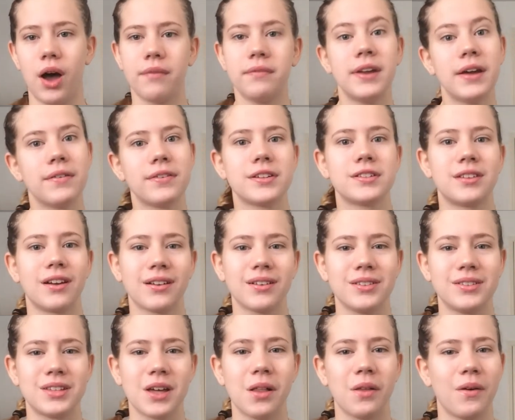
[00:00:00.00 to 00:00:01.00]
I've never sung
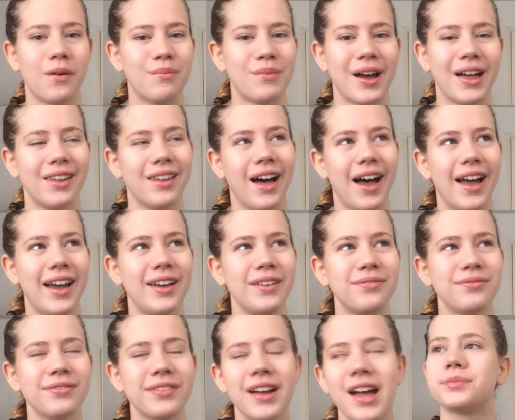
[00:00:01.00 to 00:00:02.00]
a solo in my life.